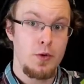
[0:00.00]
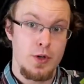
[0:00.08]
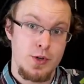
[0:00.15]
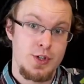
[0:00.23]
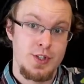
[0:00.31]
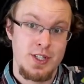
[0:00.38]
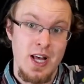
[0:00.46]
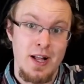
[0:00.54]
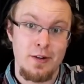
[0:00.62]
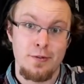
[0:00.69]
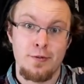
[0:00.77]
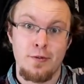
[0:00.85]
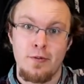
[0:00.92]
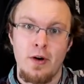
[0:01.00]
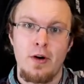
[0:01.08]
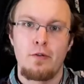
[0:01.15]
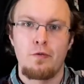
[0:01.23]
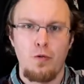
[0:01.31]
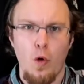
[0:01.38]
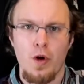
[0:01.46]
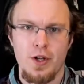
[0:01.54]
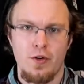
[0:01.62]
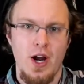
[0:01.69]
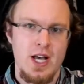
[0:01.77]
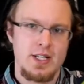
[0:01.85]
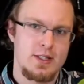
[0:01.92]
yourself for
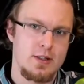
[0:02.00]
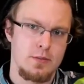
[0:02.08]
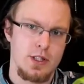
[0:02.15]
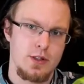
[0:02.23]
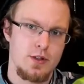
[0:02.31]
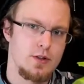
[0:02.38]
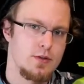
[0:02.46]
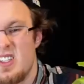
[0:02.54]
your estimates.